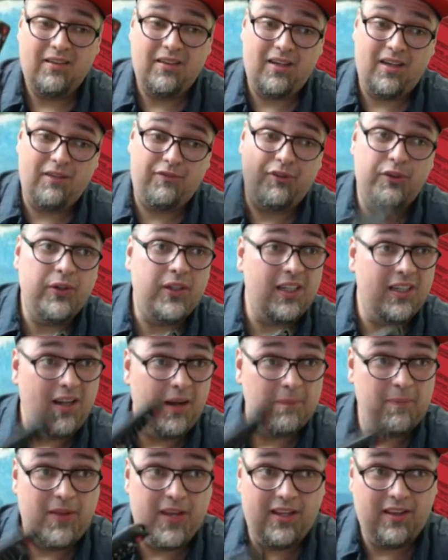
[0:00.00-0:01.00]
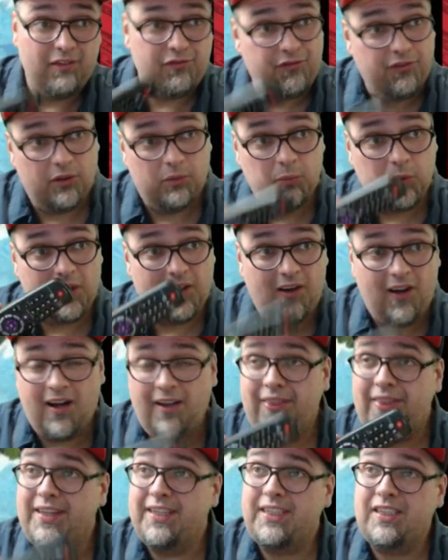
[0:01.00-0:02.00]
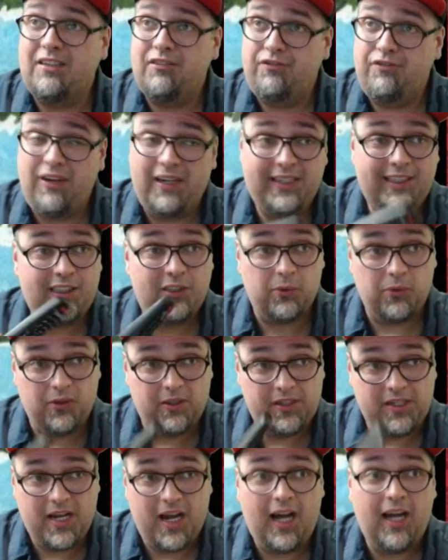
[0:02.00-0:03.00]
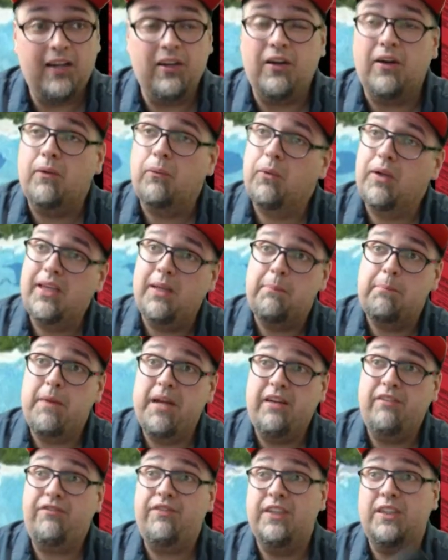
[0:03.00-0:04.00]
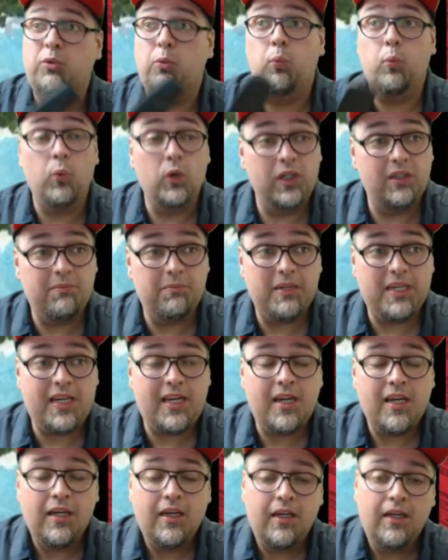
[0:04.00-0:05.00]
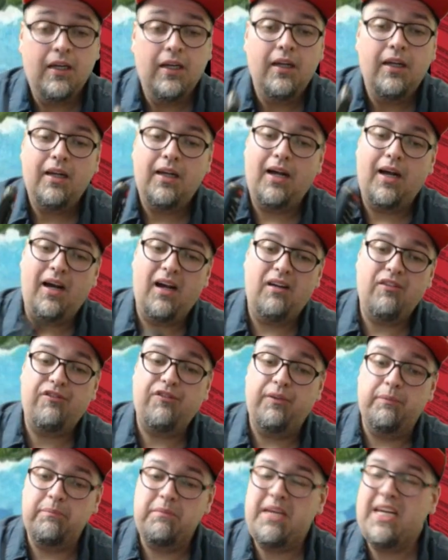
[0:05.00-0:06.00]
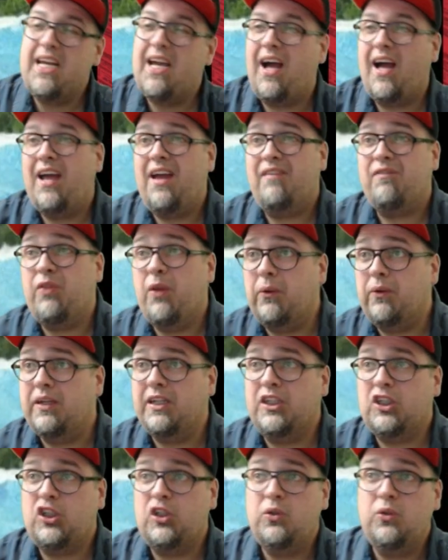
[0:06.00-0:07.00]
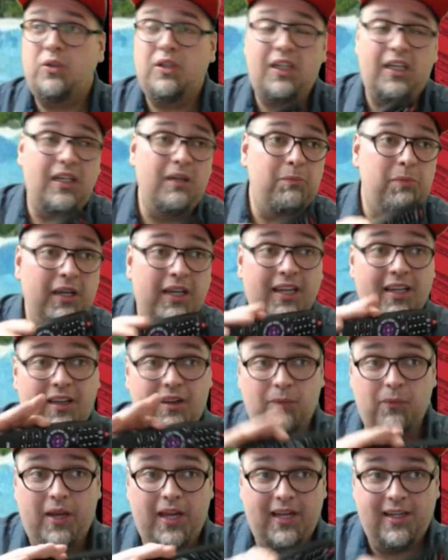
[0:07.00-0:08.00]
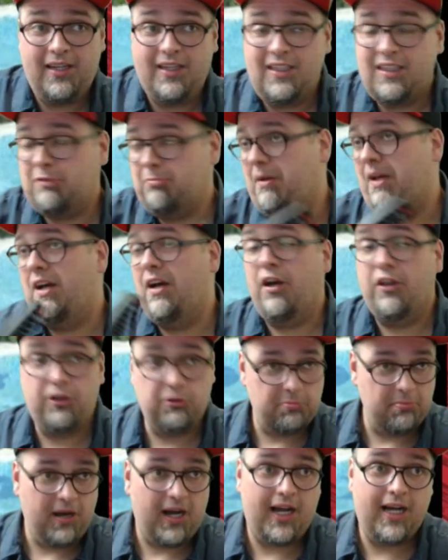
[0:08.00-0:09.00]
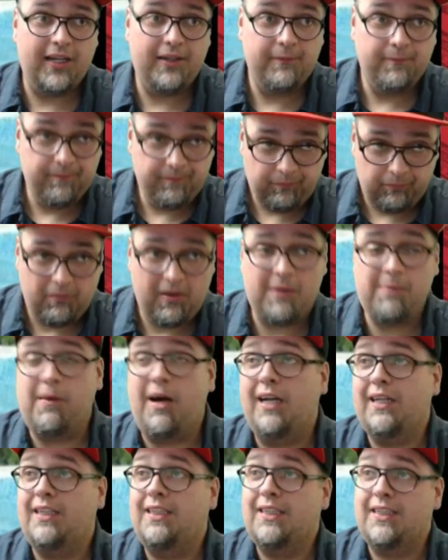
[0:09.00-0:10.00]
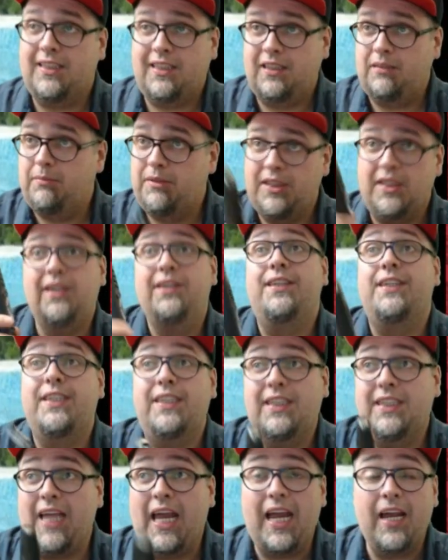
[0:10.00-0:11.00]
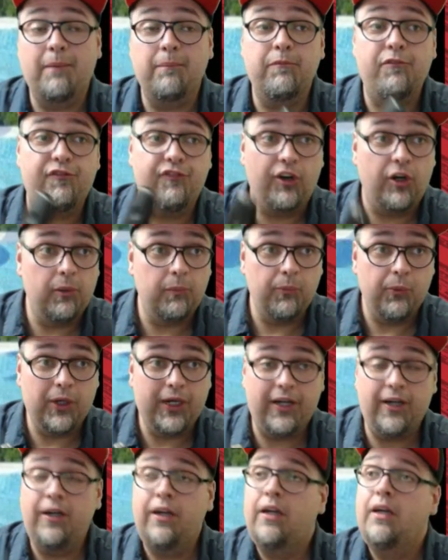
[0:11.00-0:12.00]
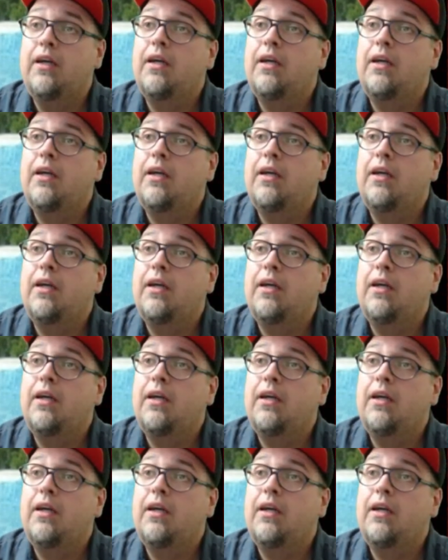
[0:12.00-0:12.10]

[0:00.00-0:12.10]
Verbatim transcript: if you can update the firmware on this device or not, or what the benefits would be. Uh, for me, I have no issue keeping it the way it is. My other mod, my modded system is on the same firmware.